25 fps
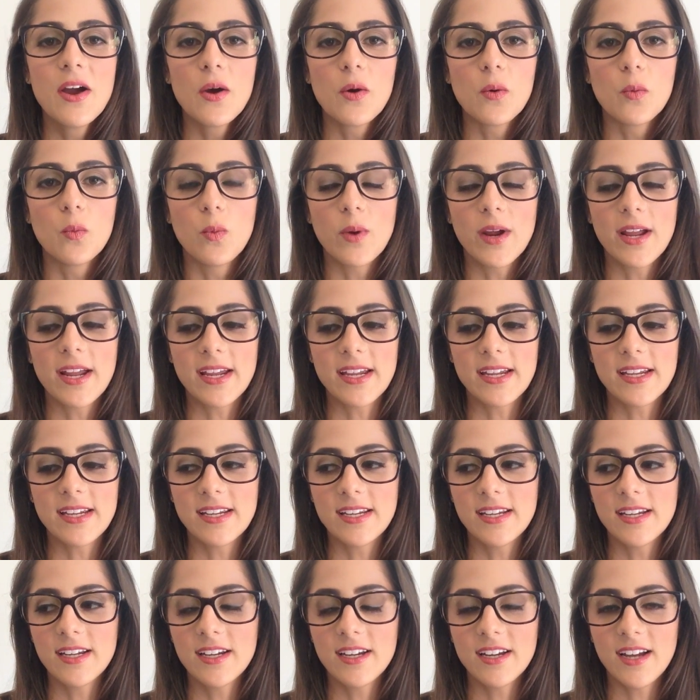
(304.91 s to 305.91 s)

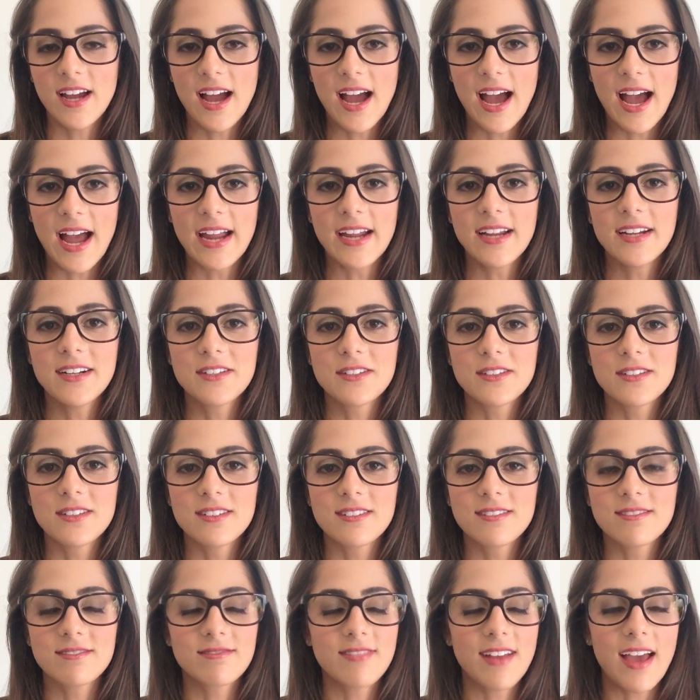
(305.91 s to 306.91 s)
we ate
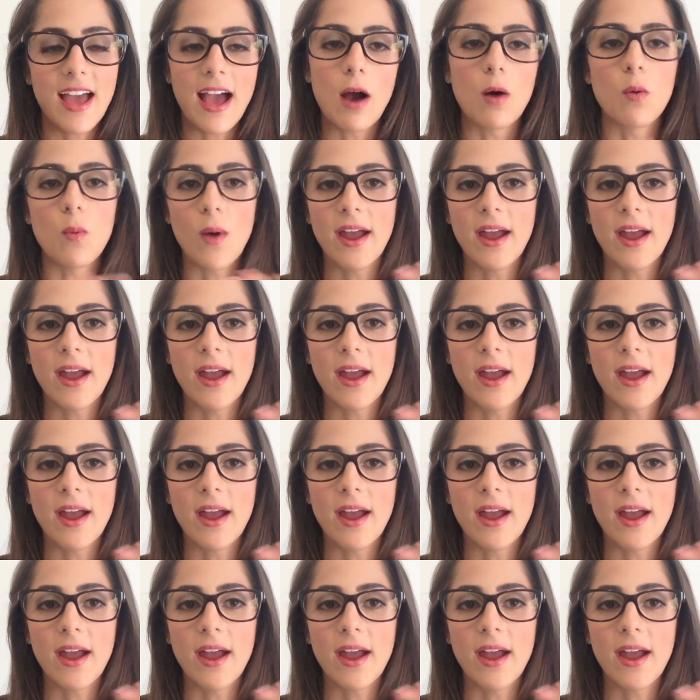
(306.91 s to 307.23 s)
our